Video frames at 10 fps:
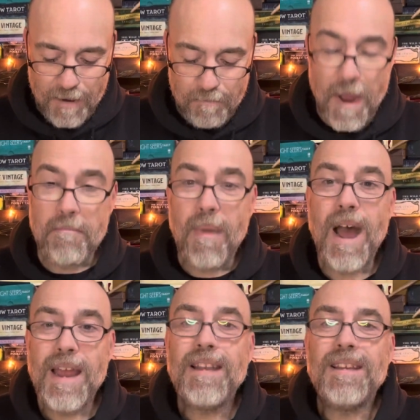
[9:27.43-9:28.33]
My
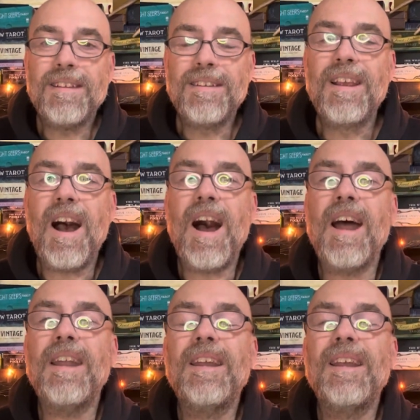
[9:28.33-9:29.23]
mind is
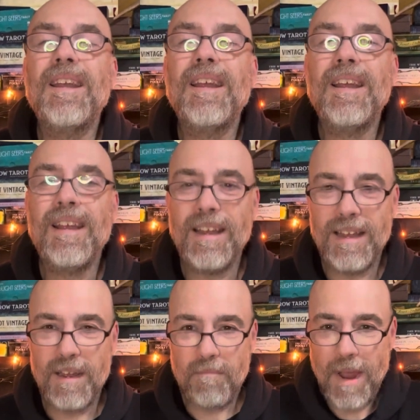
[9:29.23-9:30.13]
God.
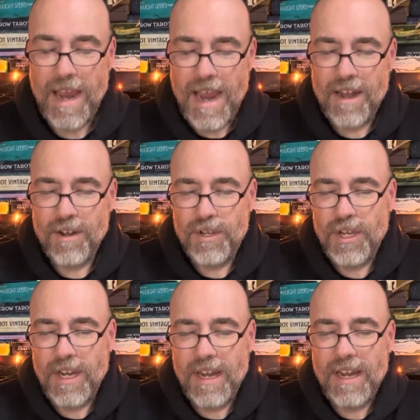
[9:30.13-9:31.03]
My
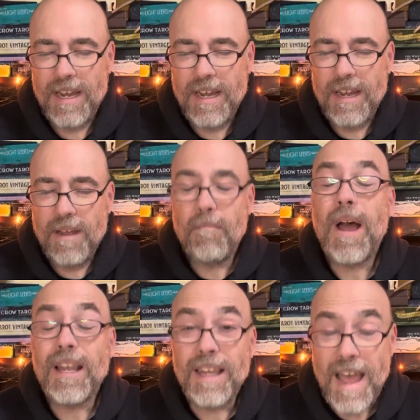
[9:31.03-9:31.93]
energy,
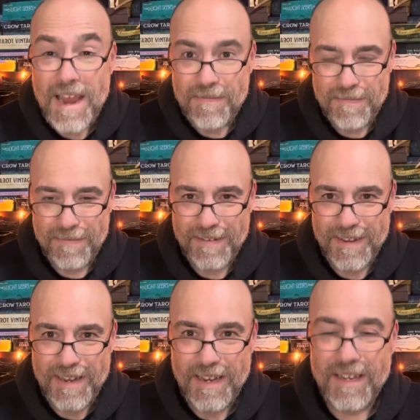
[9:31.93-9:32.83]
my life
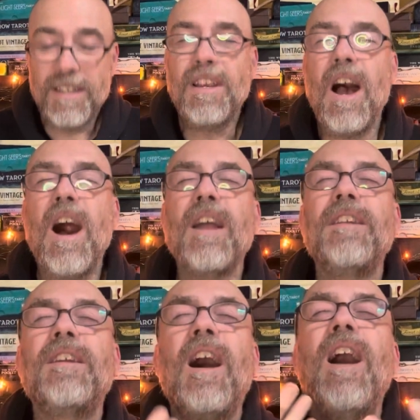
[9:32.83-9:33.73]
is
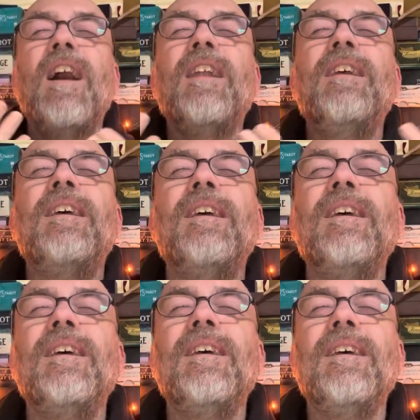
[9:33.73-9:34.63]
God. God
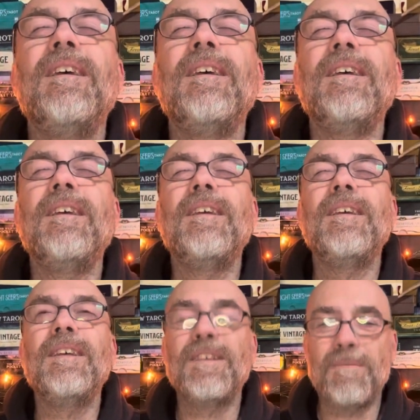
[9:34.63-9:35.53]

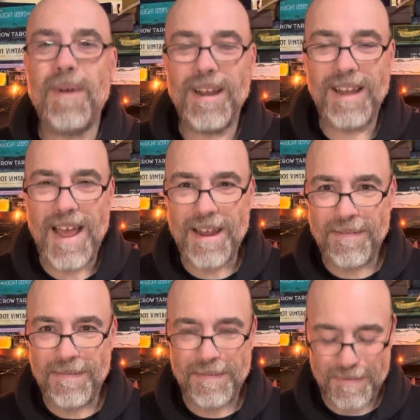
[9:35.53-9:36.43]
is my
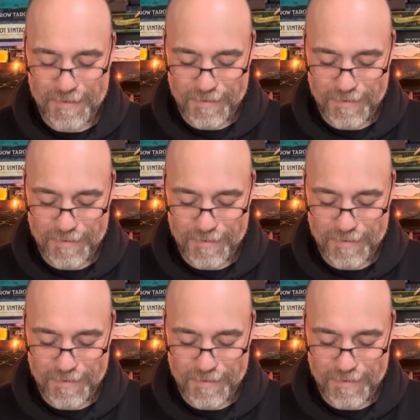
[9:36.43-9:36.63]
life.